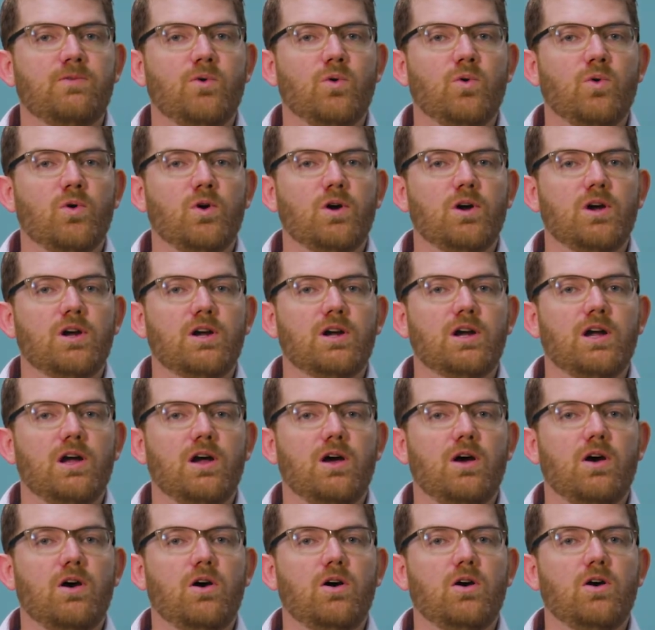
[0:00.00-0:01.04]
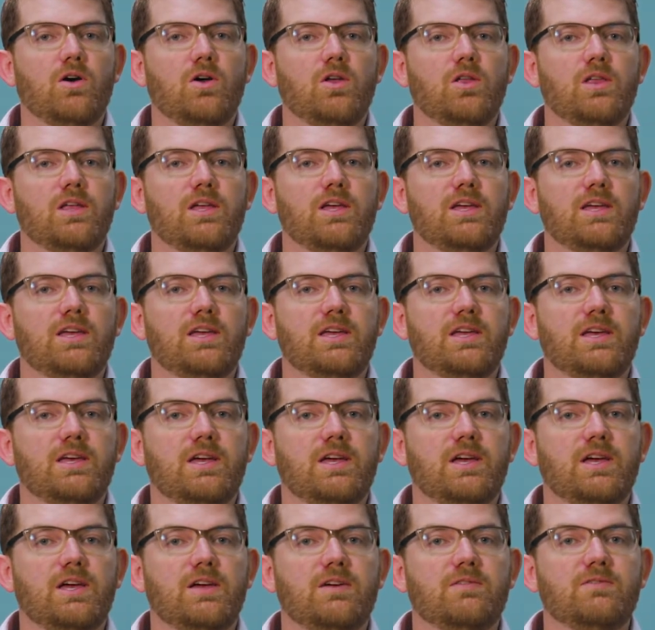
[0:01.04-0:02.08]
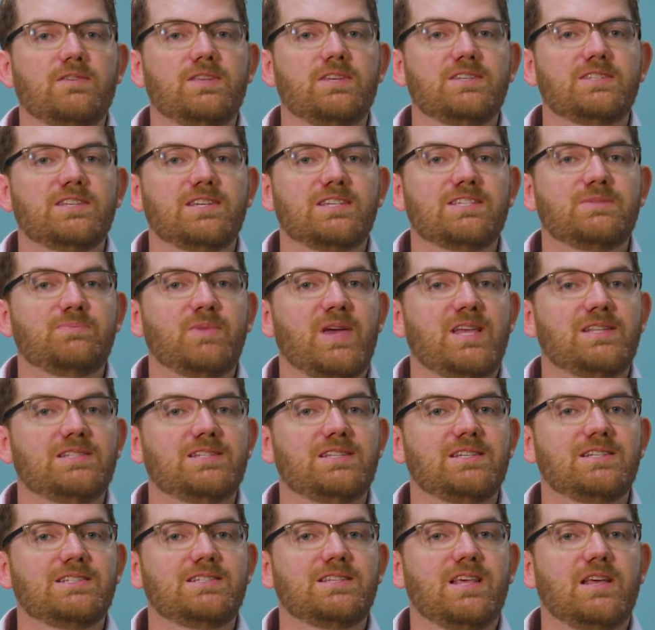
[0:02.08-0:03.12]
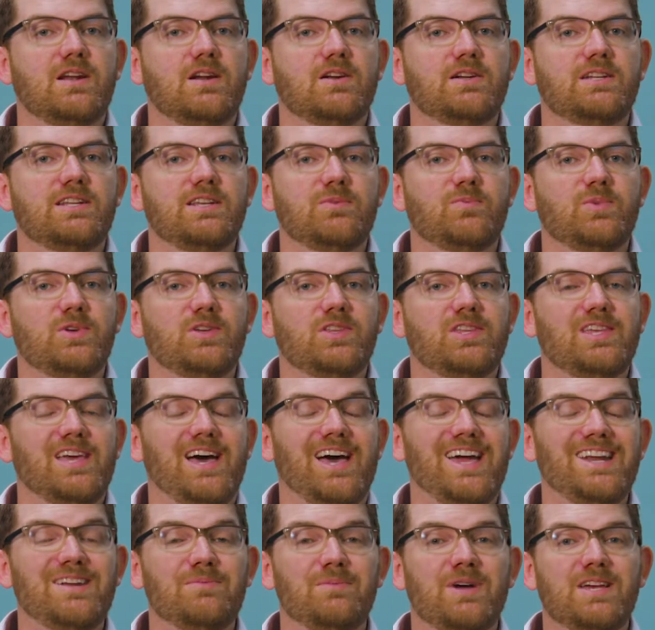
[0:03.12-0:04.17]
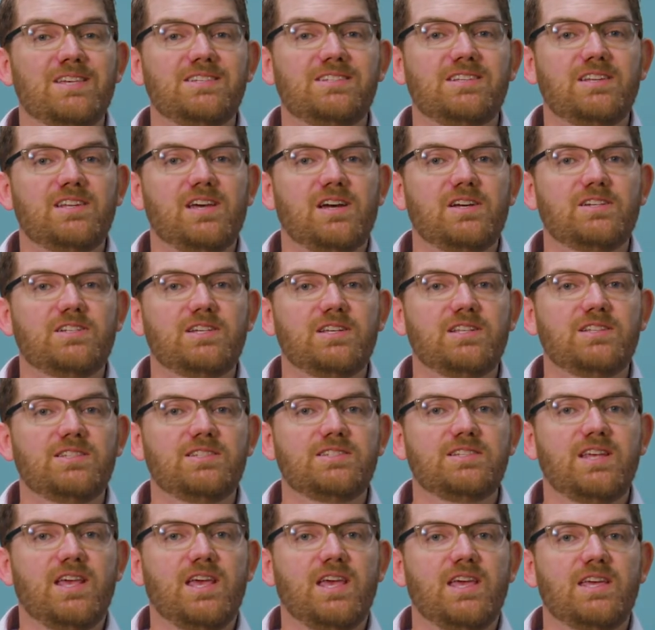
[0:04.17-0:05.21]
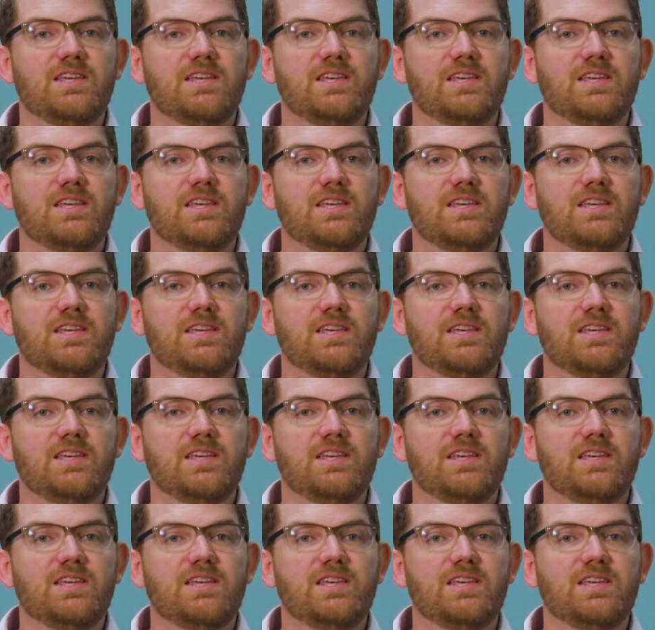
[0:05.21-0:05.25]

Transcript: For all of these expenses that are typically itemized deductions,